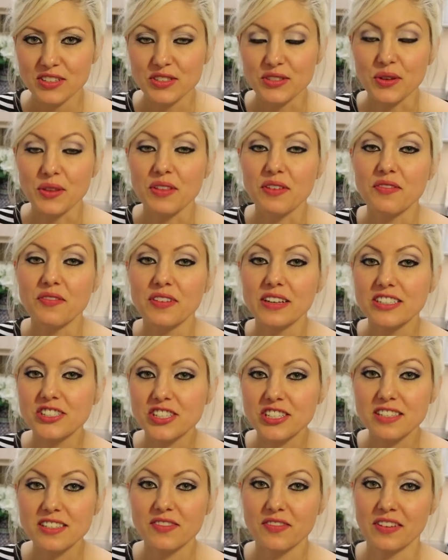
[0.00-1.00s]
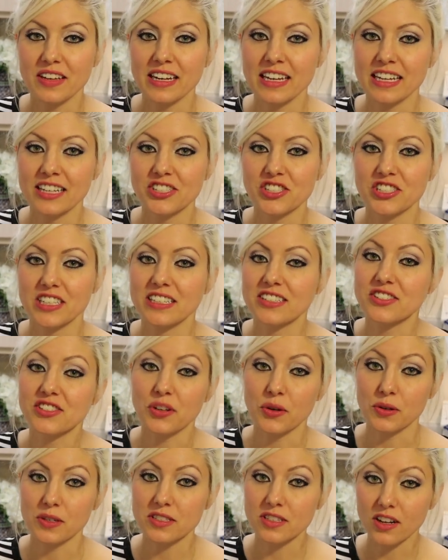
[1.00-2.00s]
So the fish is finished and
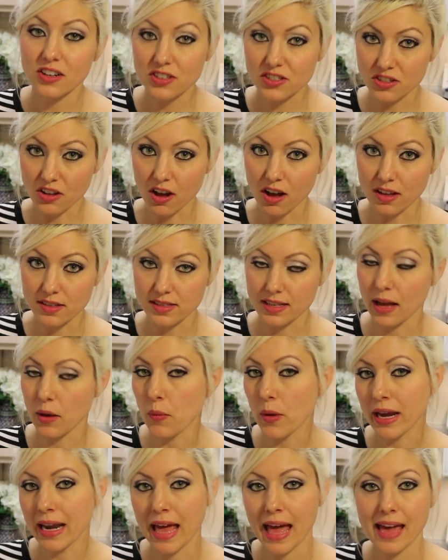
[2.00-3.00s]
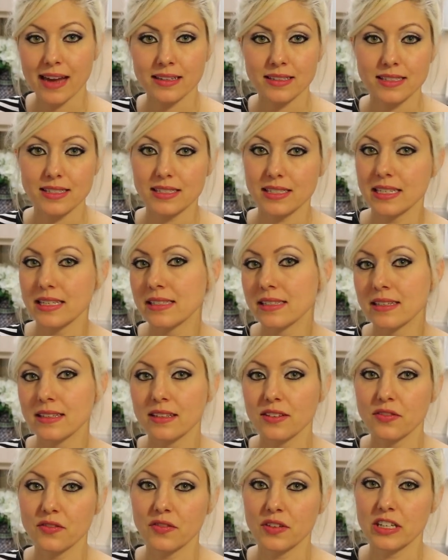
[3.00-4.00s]
so is our sauce. I went ahead and seasoned
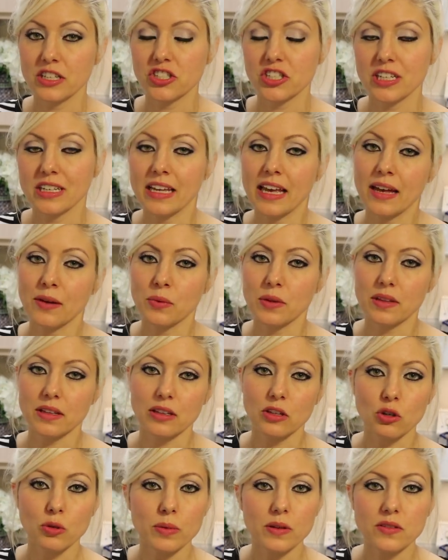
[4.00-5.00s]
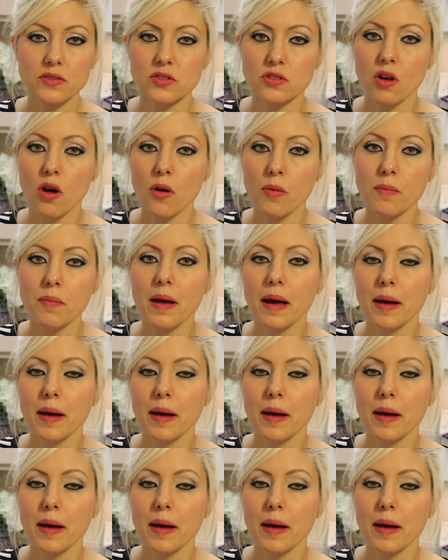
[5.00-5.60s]
the fish again with a little bit of salt and